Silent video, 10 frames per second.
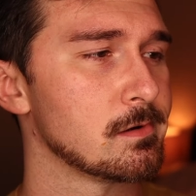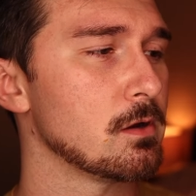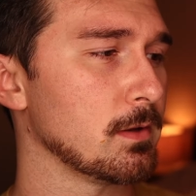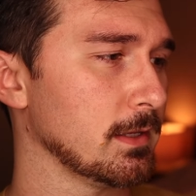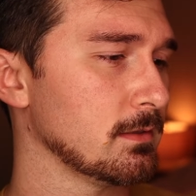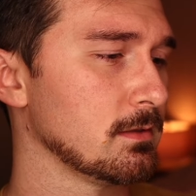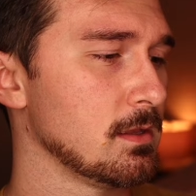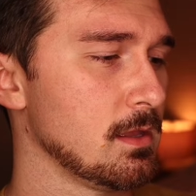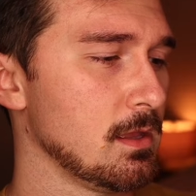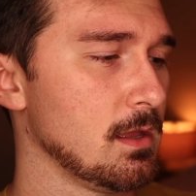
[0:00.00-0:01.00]
Okay,
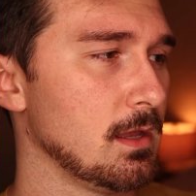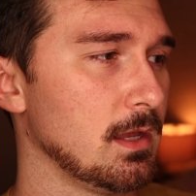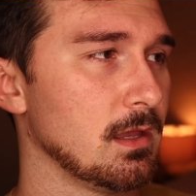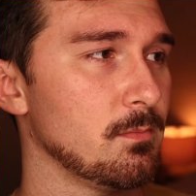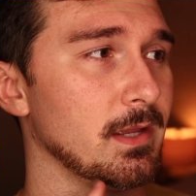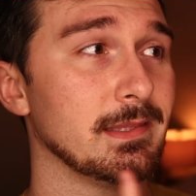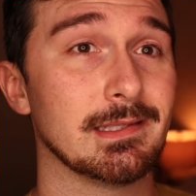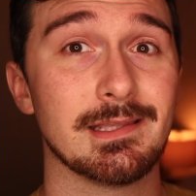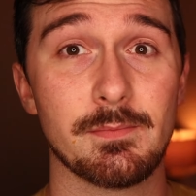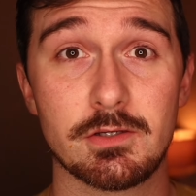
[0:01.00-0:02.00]
and
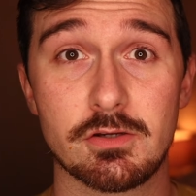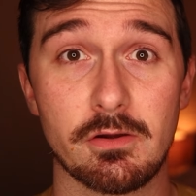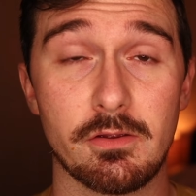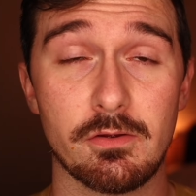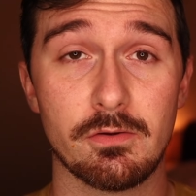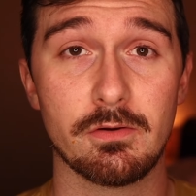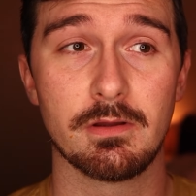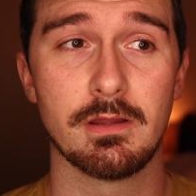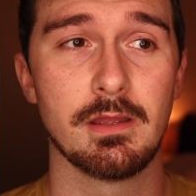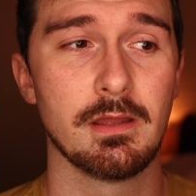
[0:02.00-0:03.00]
then let me show you
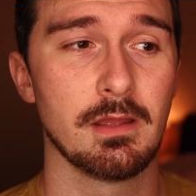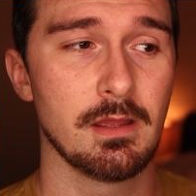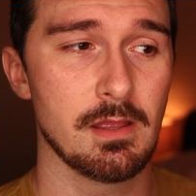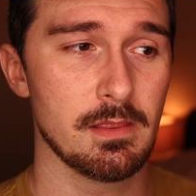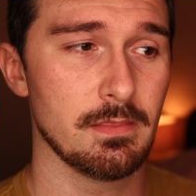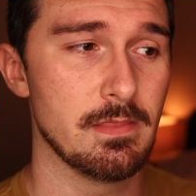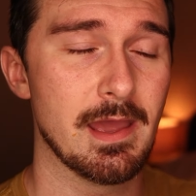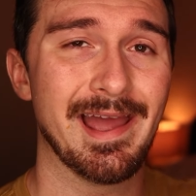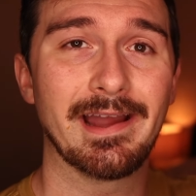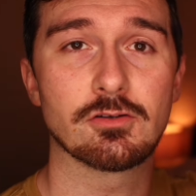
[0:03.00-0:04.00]

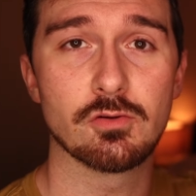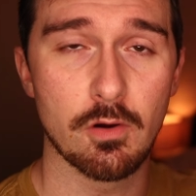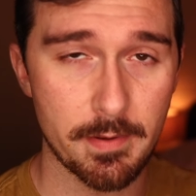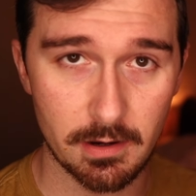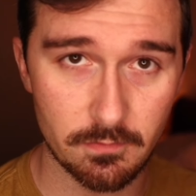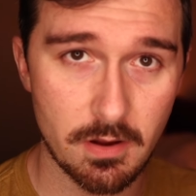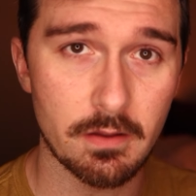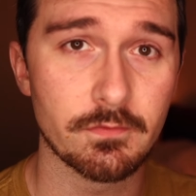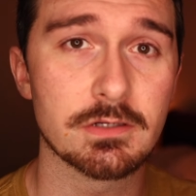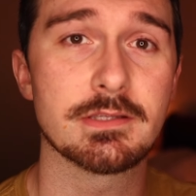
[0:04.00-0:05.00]
the actual pair of
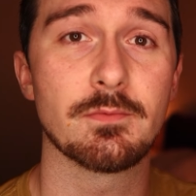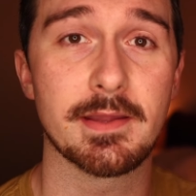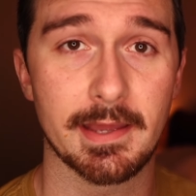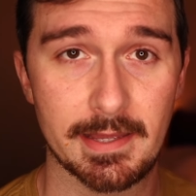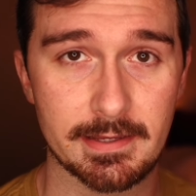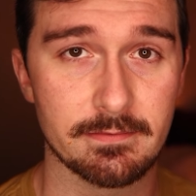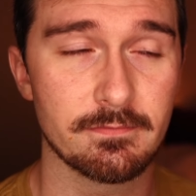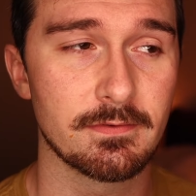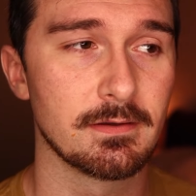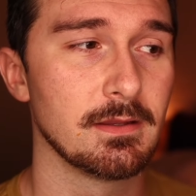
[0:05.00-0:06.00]
Converse that we
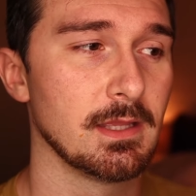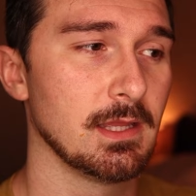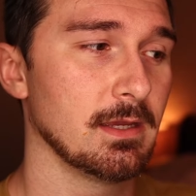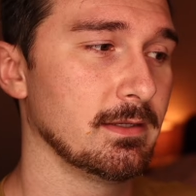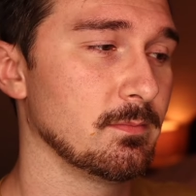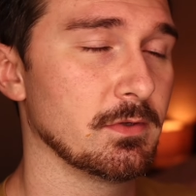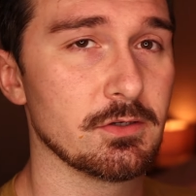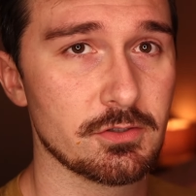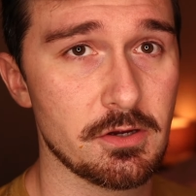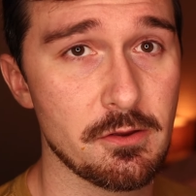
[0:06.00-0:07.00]
have, and I'm going
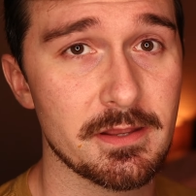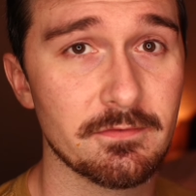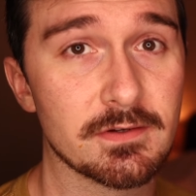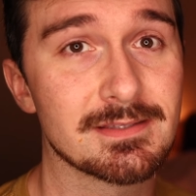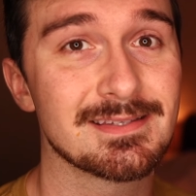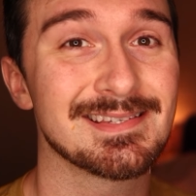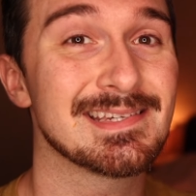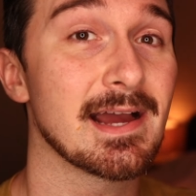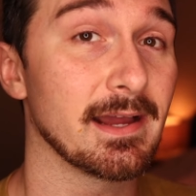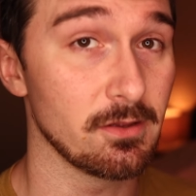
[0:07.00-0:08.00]
to show you a different
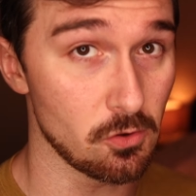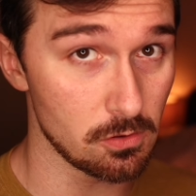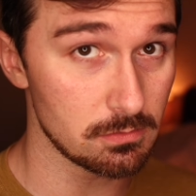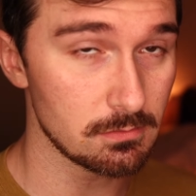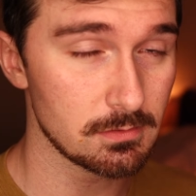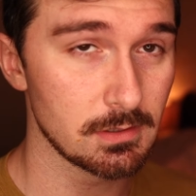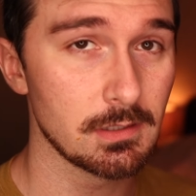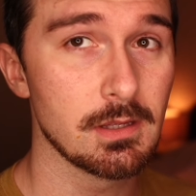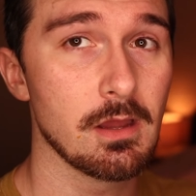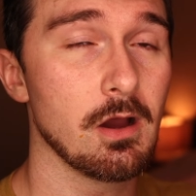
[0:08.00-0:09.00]
style
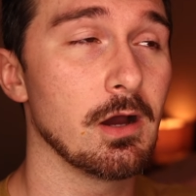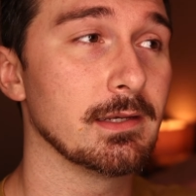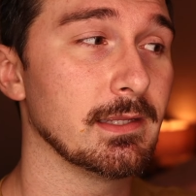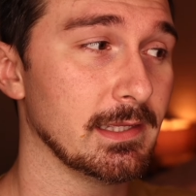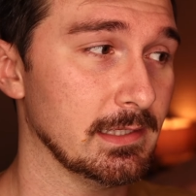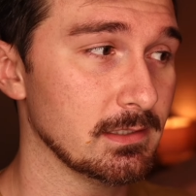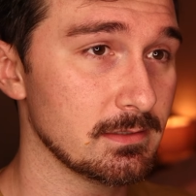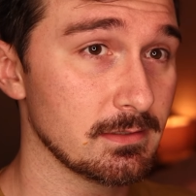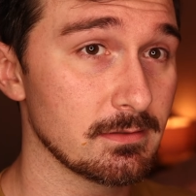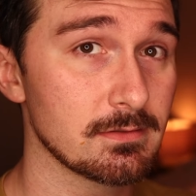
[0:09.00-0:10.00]
on
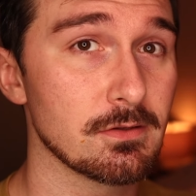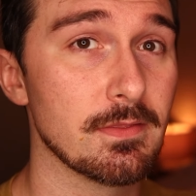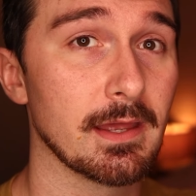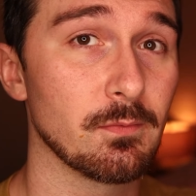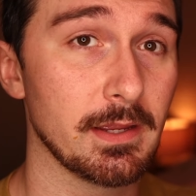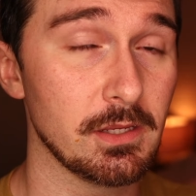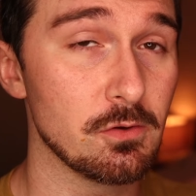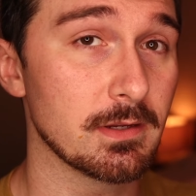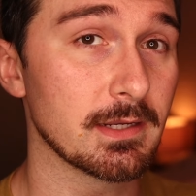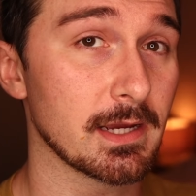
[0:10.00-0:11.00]
it, so that way you
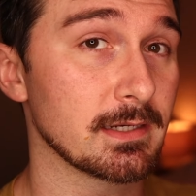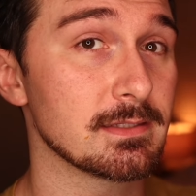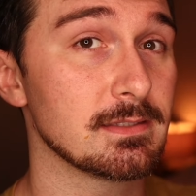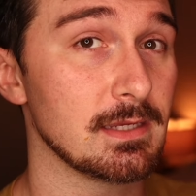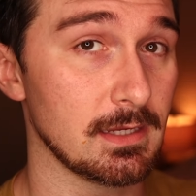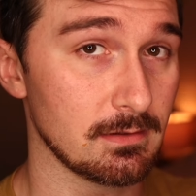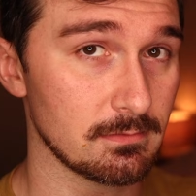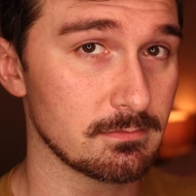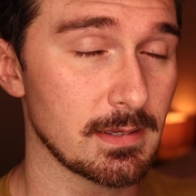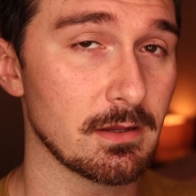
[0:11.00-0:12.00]
can kind of see.
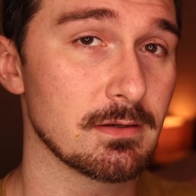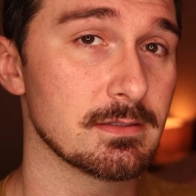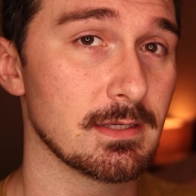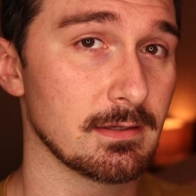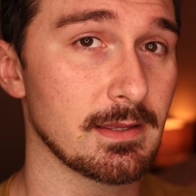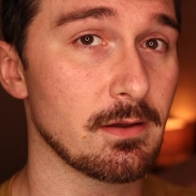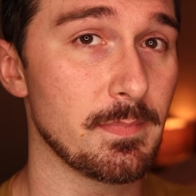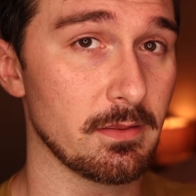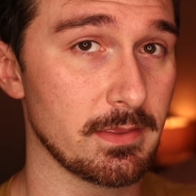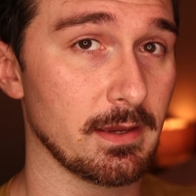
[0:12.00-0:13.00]
How
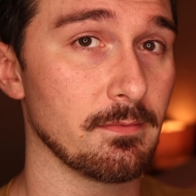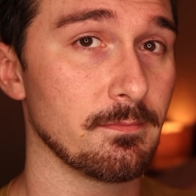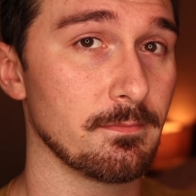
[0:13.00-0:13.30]
about that?